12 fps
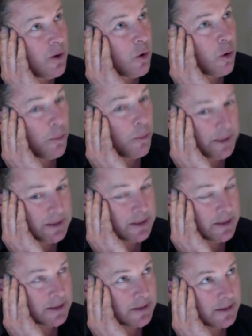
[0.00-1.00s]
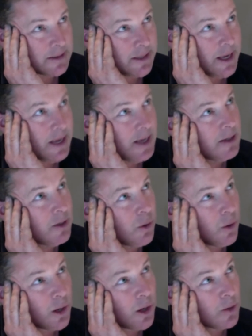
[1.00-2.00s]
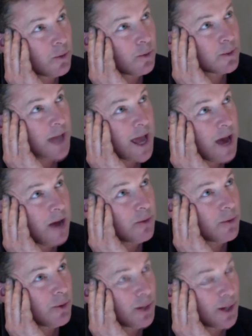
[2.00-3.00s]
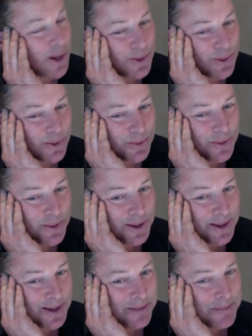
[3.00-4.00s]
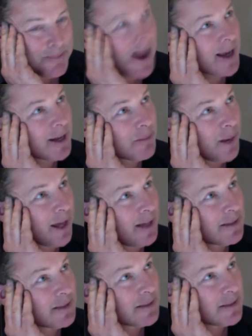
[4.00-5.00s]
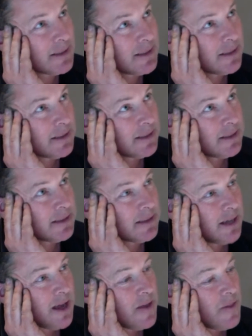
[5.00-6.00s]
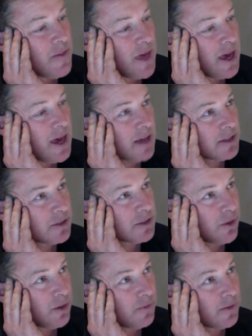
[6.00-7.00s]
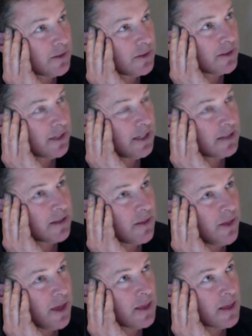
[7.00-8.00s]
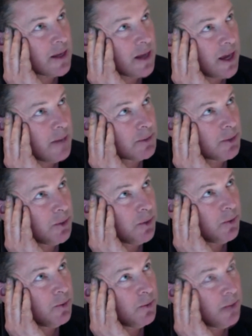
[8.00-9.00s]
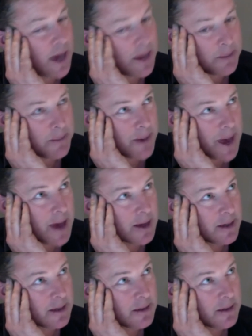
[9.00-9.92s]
or business in your local town or your local marketplace, their service is the thing that keeps you coming back.